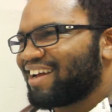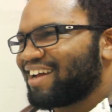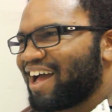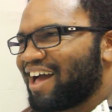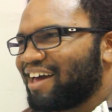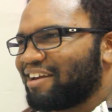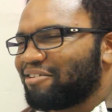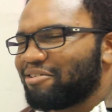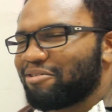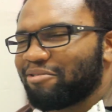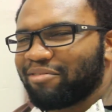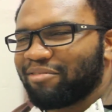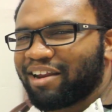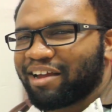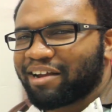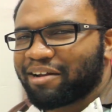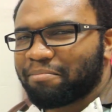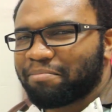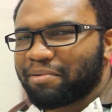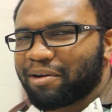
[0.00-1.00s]
I don't know,
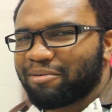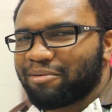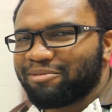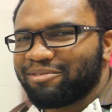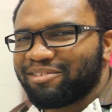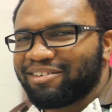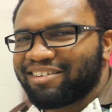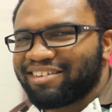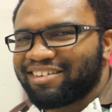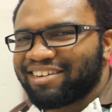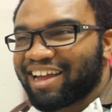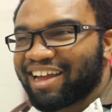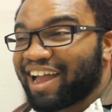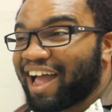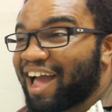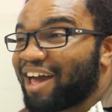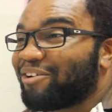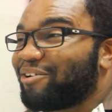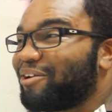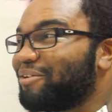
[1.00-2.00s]
like a pound.
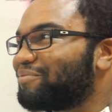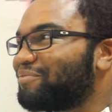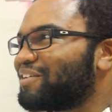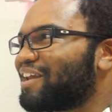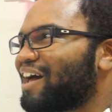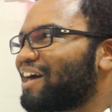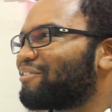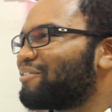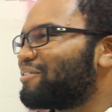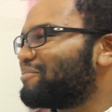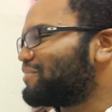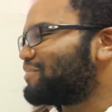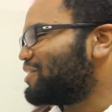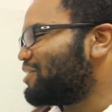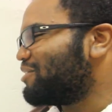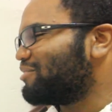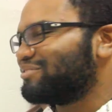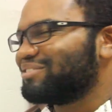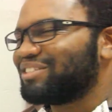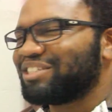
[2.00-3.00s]
Like, I don't even
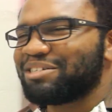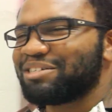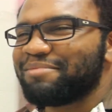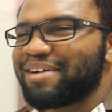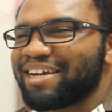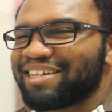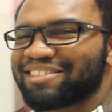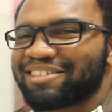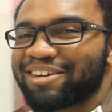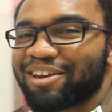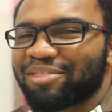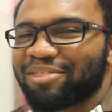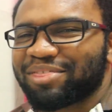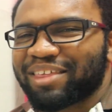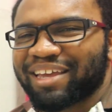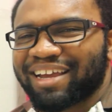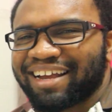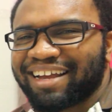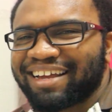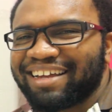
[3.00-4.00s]
know. She weighs
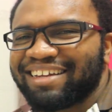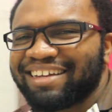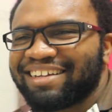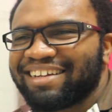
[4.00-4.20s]
nothing.